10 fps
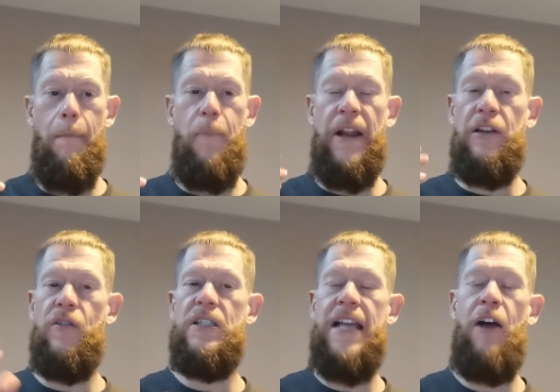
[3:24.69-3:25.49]
But it
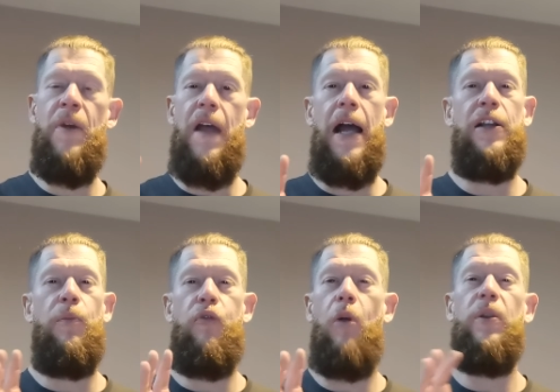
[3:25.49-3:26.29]
does tell me that I
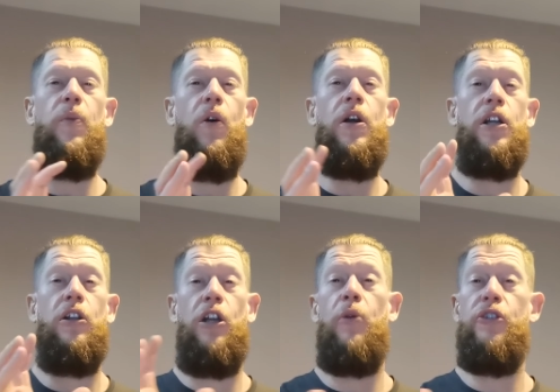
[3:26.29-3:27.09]
could probably work
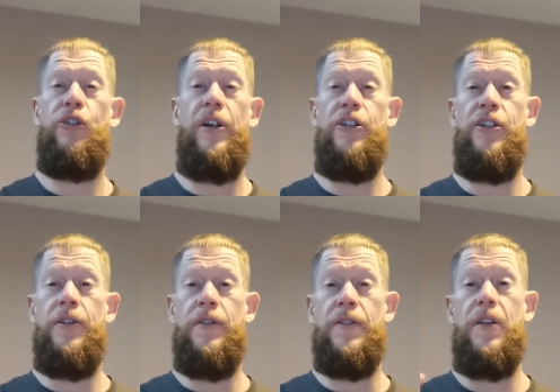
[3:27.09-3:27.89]
at lower
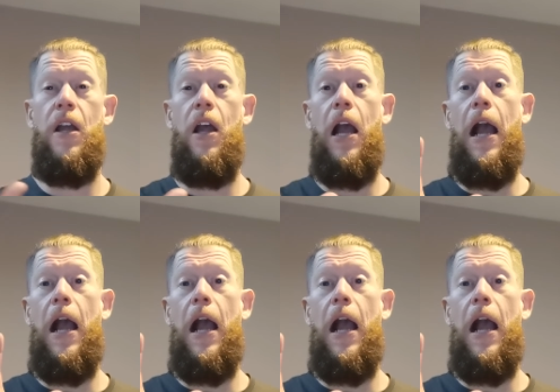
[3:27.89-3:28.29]
durations